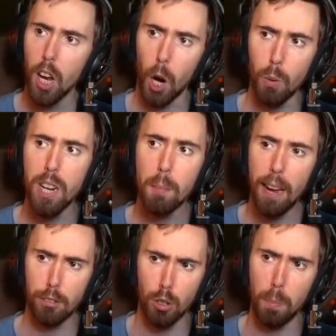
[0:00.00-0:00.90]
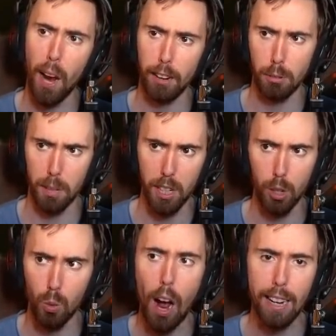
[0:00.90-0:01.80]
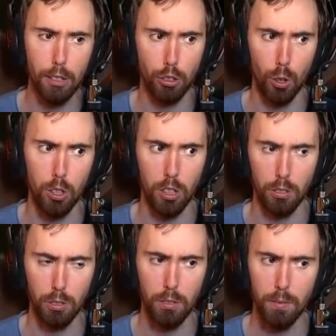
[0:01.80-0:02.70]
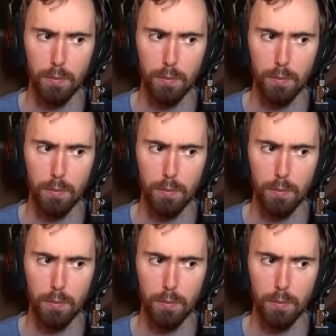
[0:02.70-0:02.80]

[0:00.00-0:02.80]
Arena Master packs from the guild Rocket Surgeons.